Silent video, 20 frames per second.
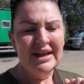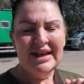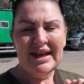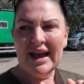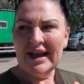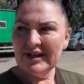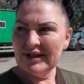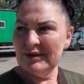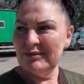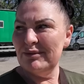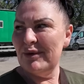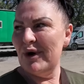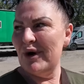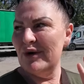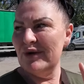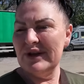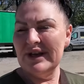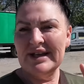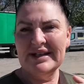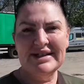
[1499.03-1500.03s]
Get some more
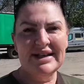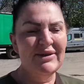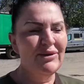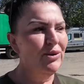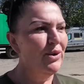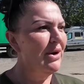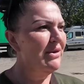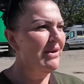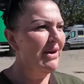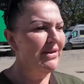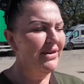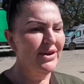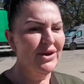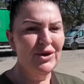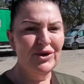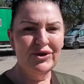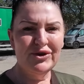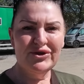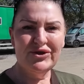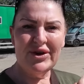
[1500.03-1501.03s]
of these everywhere around the
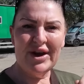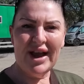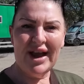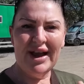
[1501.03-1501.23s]
country